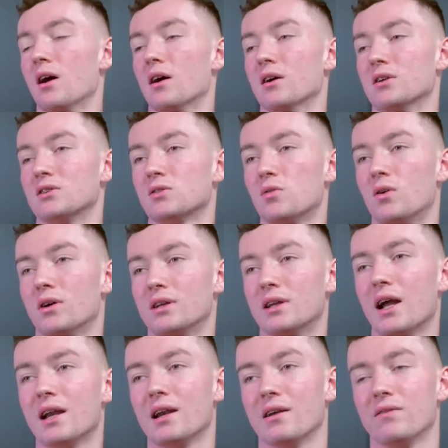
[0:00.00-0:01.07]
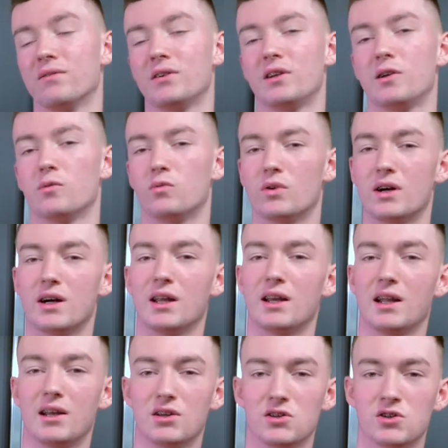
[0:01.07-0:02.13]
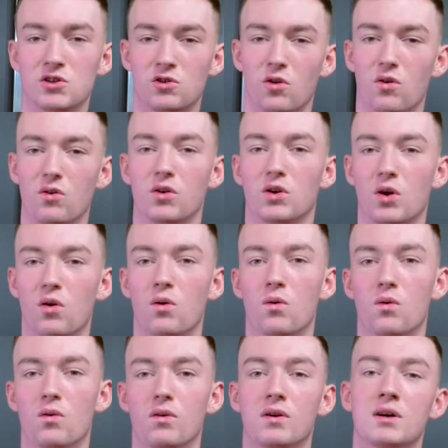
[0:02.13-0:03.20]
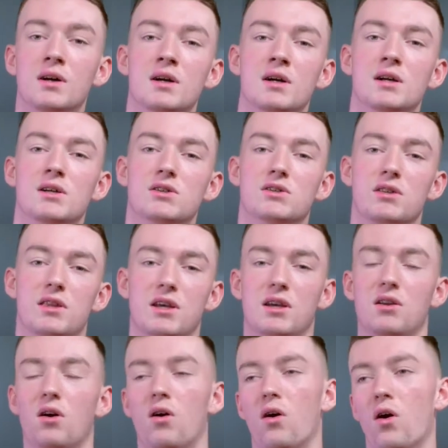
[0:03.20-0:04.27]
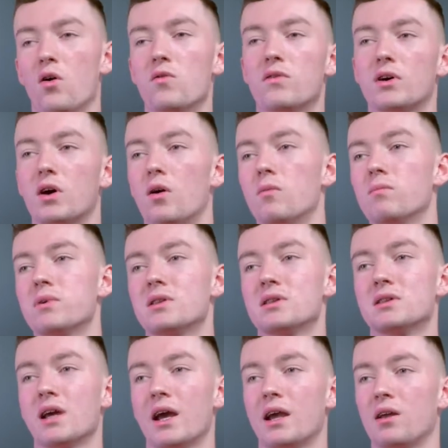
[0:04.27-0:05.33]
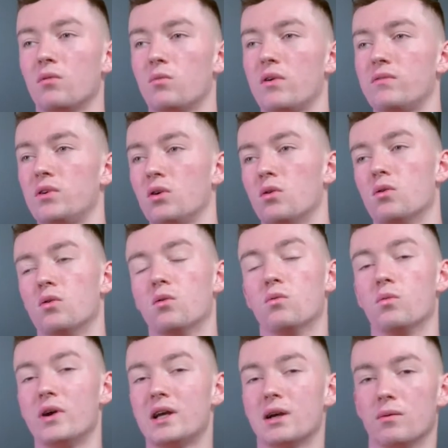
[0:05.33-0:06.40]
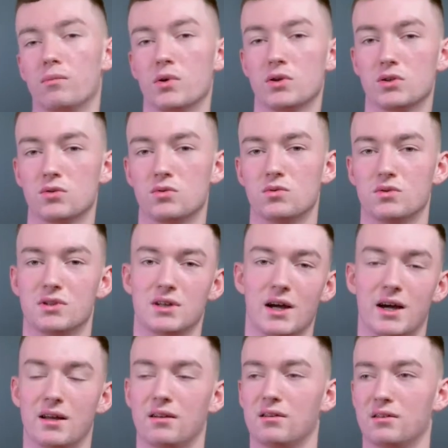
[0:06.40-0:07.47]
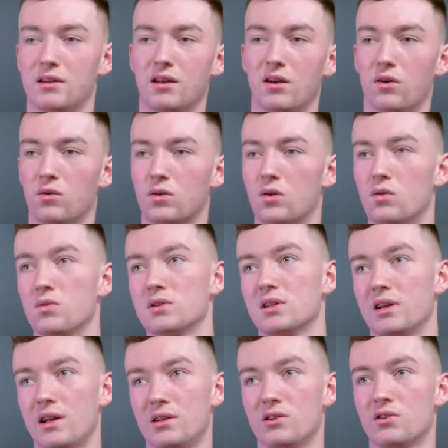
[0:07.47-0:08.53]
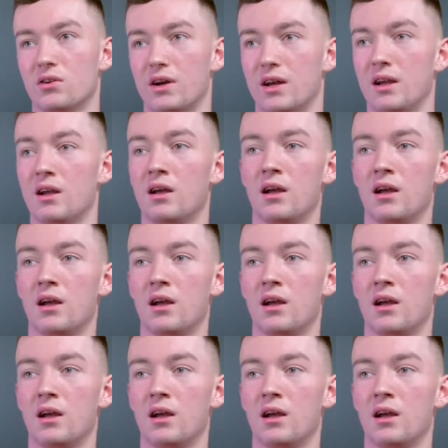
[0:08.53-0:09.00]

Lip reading: squat and deadlift, you really need a strong core so that you're not overcompensating with your weaker muscles and, you know, causing injury